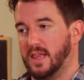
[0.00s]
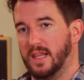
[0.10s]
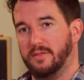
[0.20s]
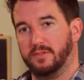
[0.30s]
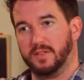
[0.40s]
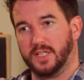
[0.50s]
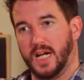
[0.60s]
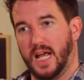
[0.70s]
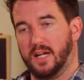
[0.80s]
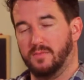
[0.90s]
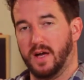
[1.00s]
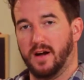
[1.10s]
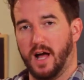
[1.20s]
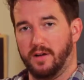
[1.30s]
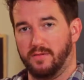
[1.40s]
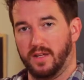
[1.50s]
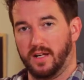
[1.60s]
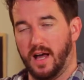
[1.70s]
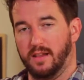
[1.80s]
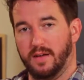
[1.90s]
not level in your hand. No matter
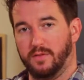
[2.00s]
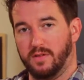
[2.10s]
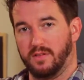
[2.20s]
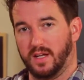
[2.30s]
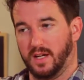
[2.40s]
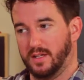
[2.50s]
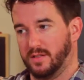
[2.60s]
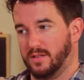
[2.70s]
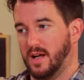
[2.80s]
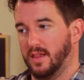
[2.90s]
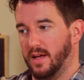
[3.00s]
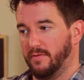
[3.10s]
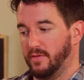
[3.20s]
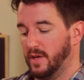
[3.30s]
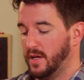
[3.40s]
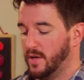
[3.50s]
how level you think it is, it's not level.